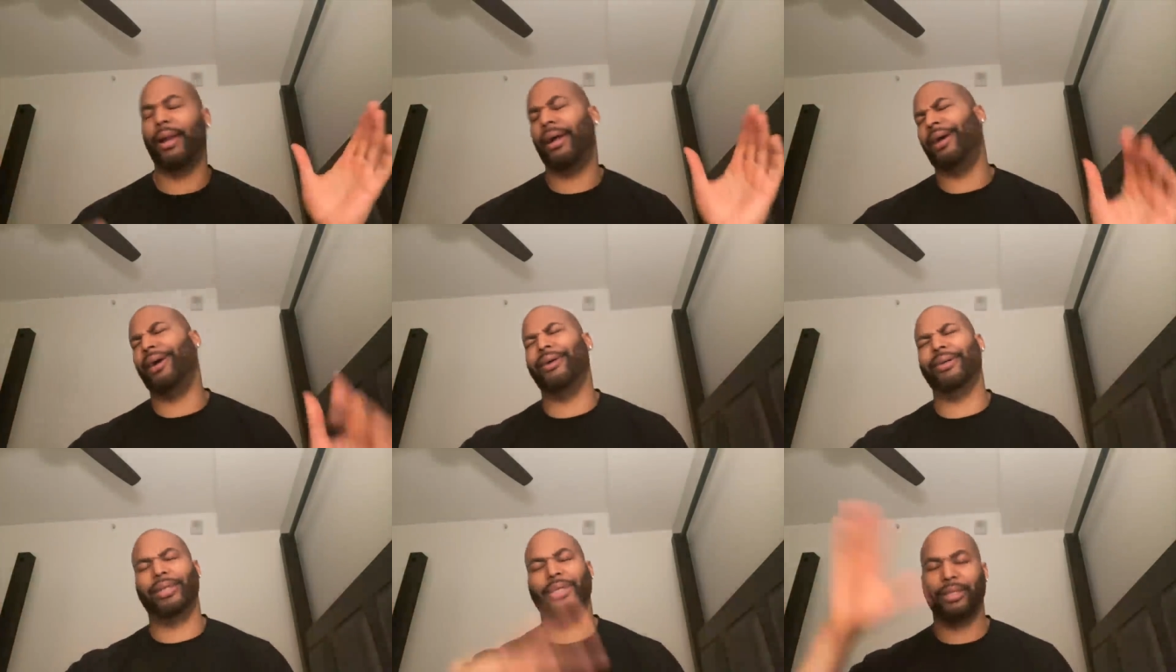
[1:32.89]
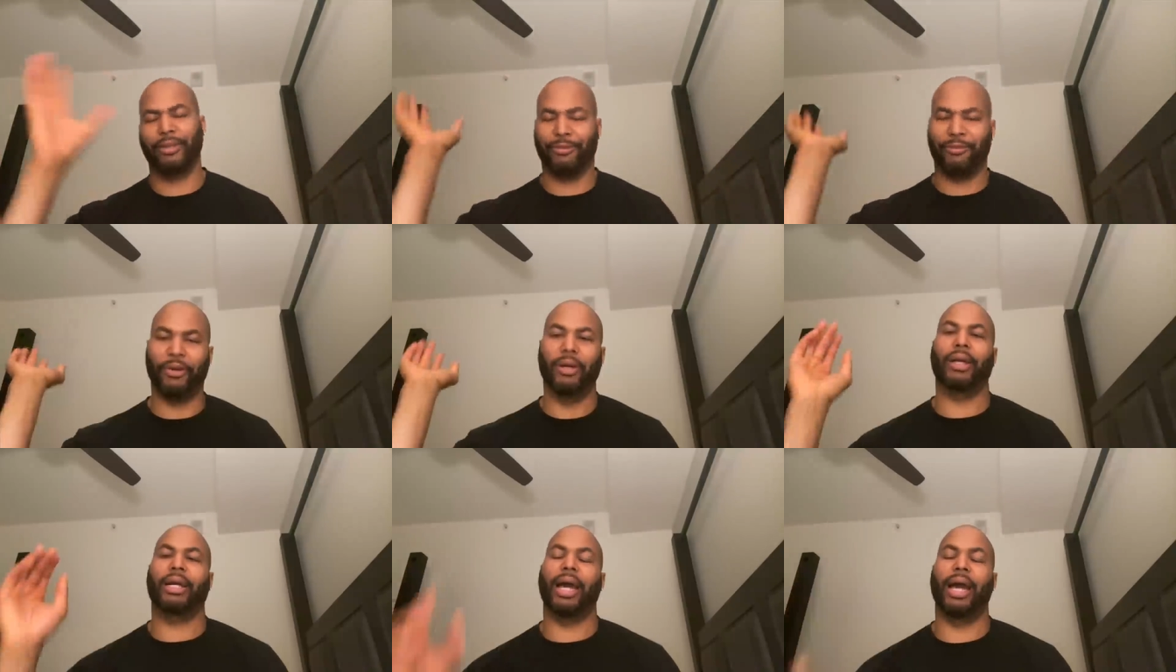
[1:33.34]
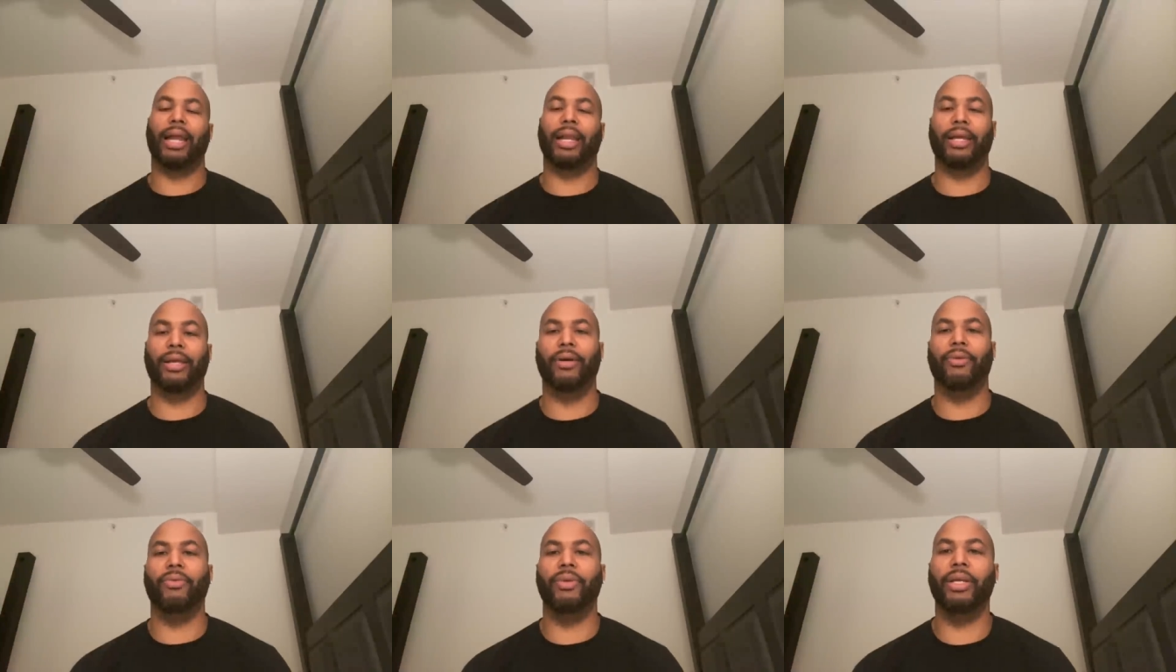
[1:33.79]
Oh, get the fuck out of
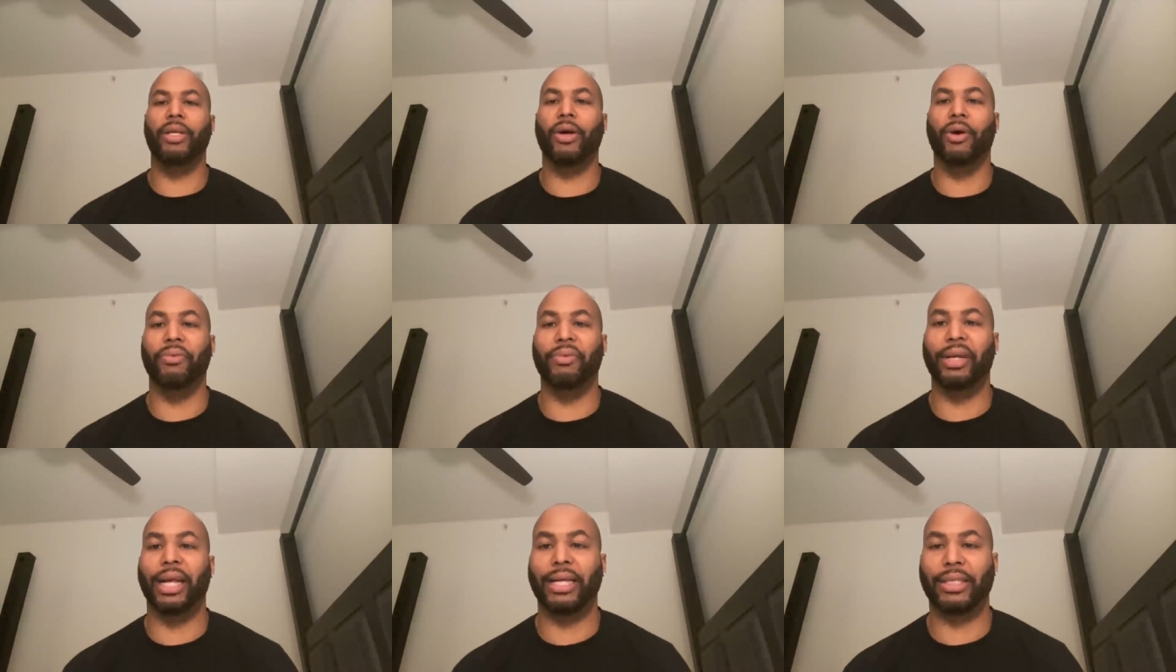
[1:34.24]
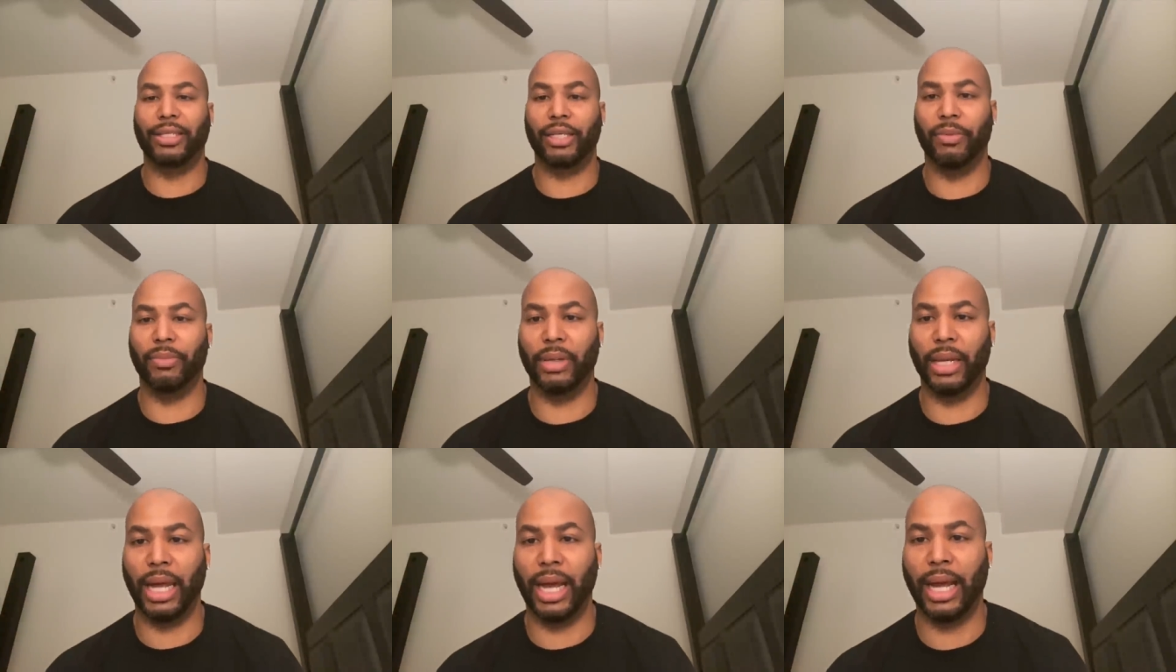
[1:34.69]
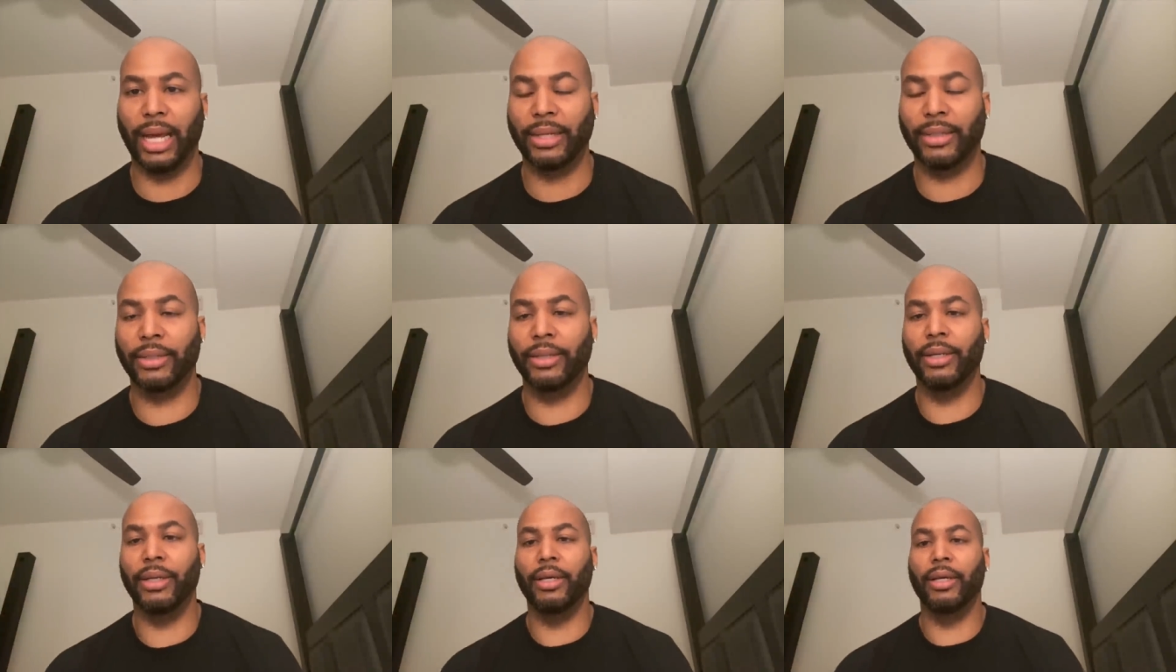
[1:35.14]
here. We know what that
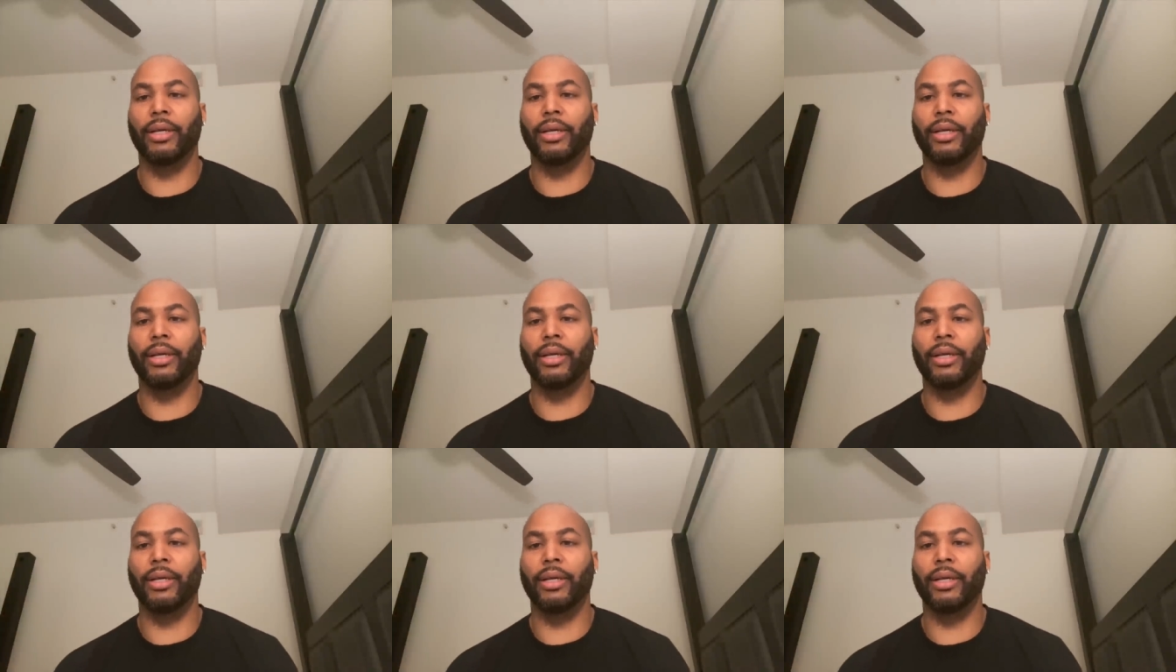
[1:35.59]
symbolizes.